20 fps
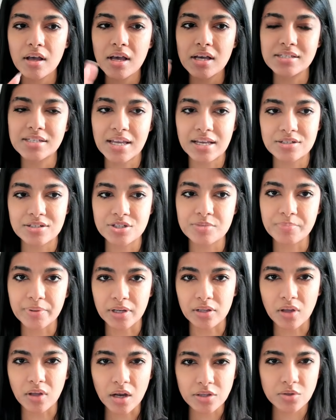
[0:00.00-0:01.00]
tangent, but
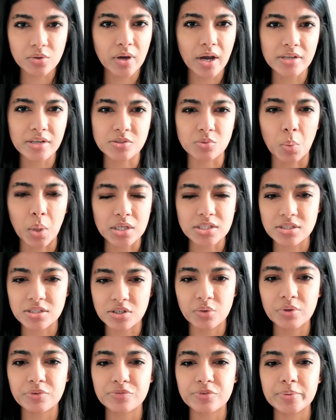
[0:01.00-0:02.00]
a lot of you guys want to
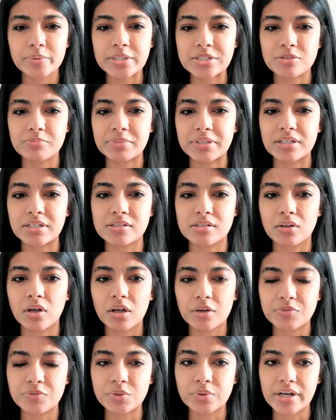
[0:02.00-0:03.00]
know information because a
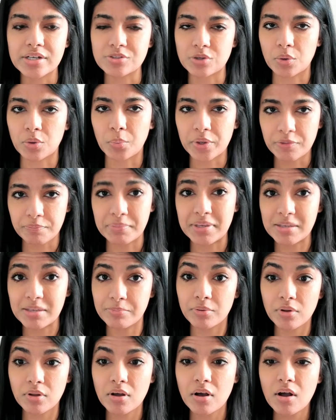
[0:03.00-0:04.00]
lot of you guys are with
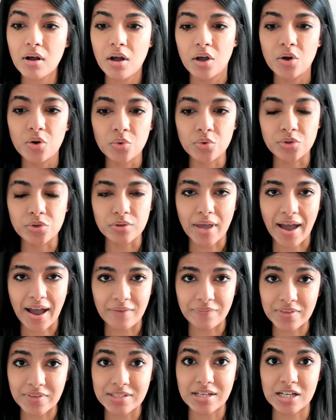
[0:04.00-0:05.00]
people who
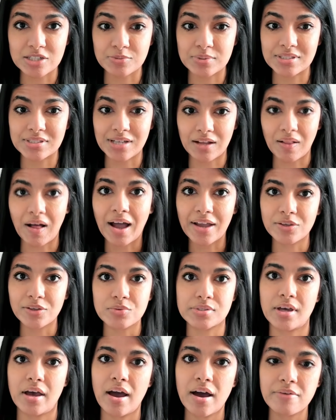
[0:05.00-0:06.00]
have the attachment style I
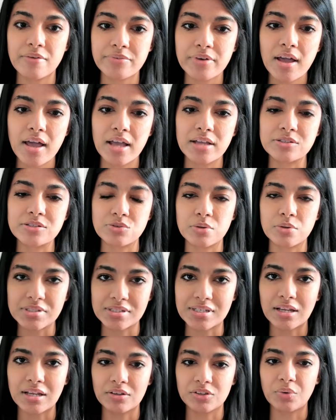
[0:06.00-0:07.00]
used to have. And so
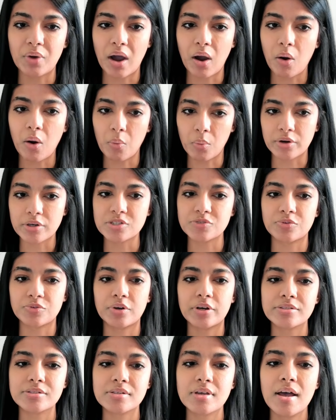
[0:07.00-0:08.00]
telling you how it works for
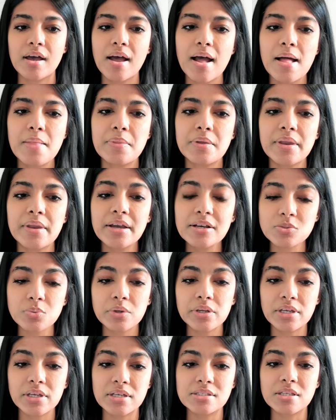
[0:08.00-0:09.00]
us. The next
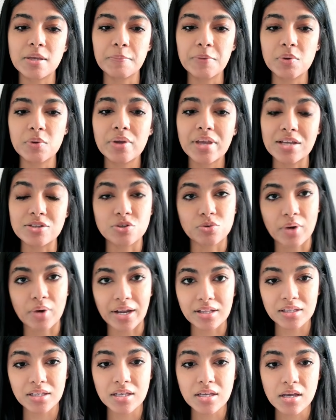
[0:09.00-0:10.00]
one is communicate
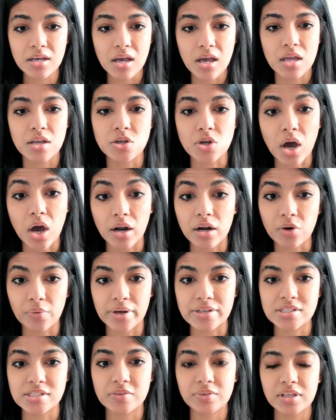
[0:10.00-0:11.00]
directly, not
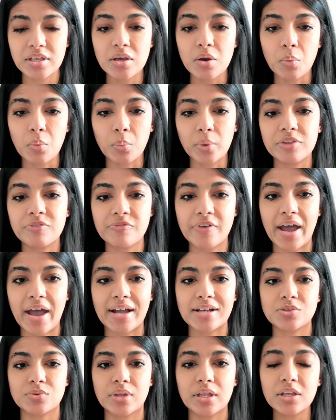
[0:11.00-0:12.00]
aggressively, with
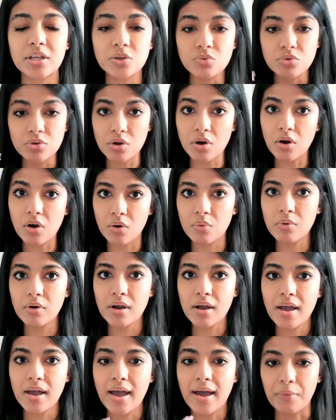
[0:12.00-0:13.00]
facts. So now that you know
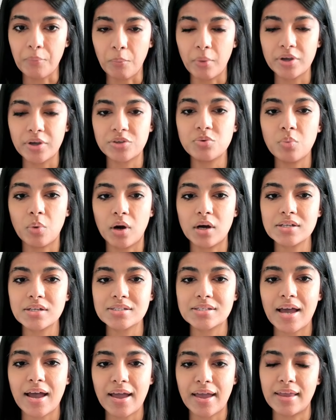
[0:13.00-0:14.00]
what you
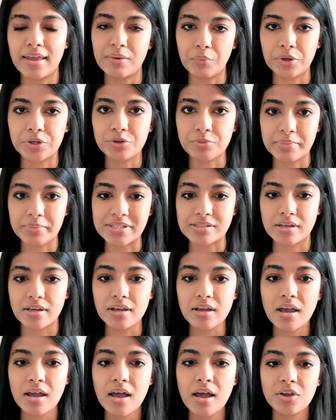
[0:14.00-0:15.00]
want and what you're
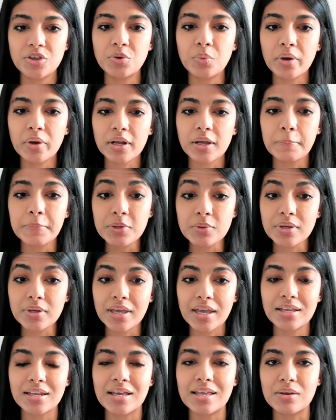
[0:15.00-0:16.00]
missing, you want to
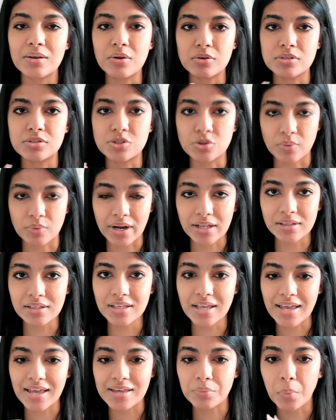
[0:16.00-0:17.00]
communicate and
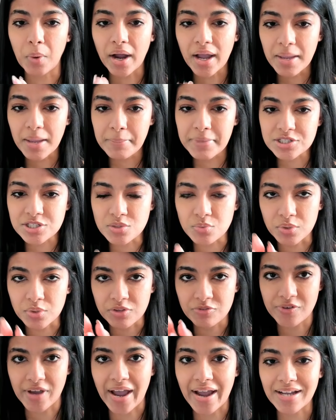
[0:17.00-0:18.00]
directly. And why I mention with
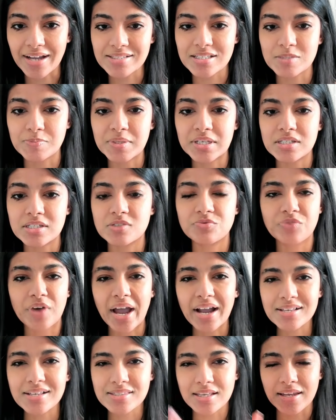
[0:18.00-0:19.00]
facts is because
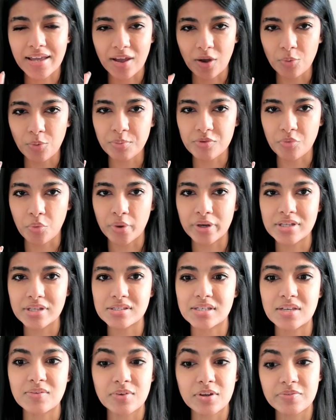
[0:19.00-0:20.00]
facts can help
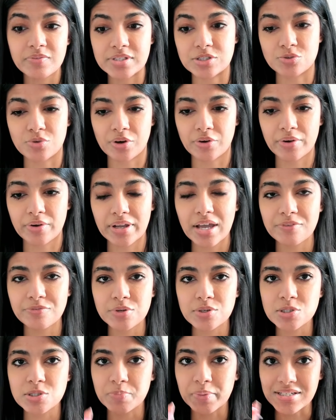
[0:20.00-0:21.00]
avoidance even if it's triggering at
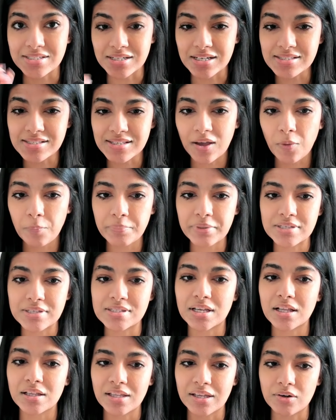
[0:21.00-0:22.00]
first, but it does help because
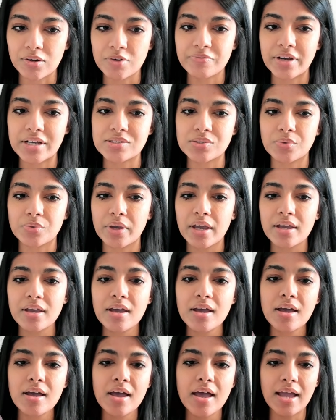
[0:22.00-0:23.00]
it clarifies, okay?
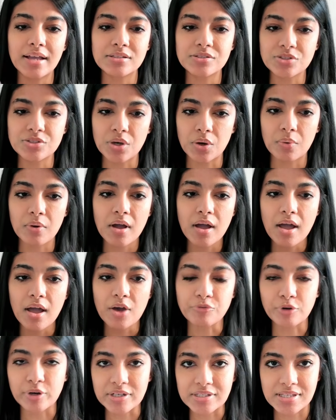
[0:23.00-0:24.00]
And so,
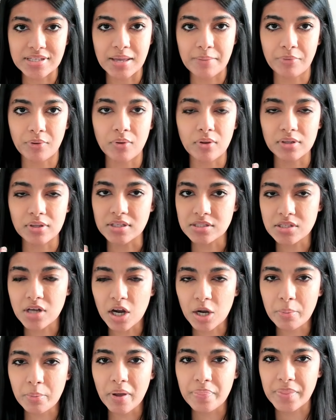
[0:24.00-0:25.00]
for example, let's
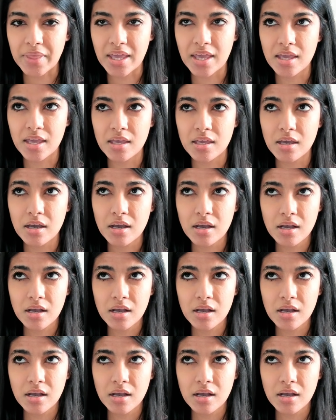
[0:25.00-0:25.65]
talk about they